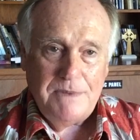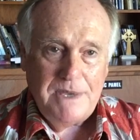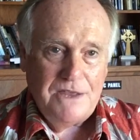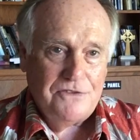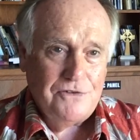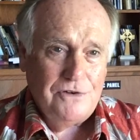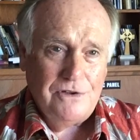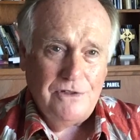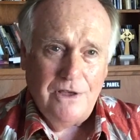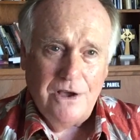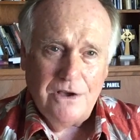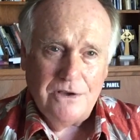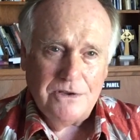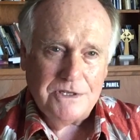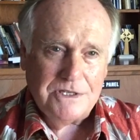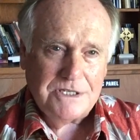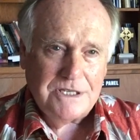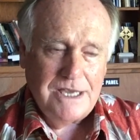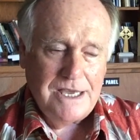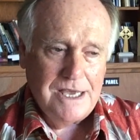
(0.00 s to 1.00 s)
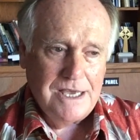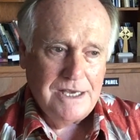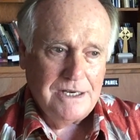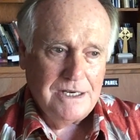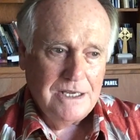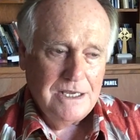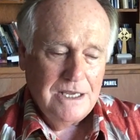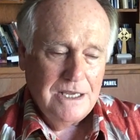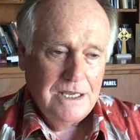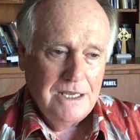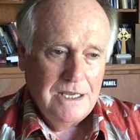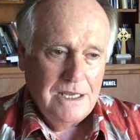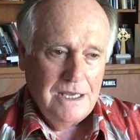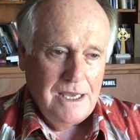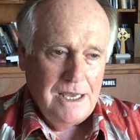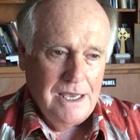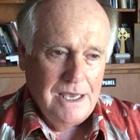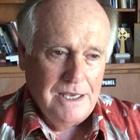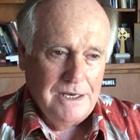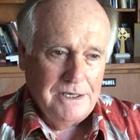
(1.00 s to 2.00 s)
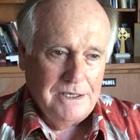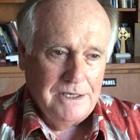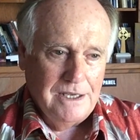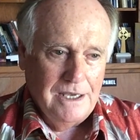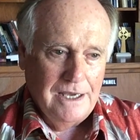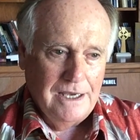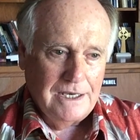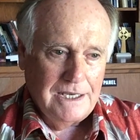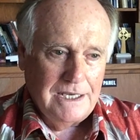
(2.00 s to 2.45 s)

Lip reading: me through those and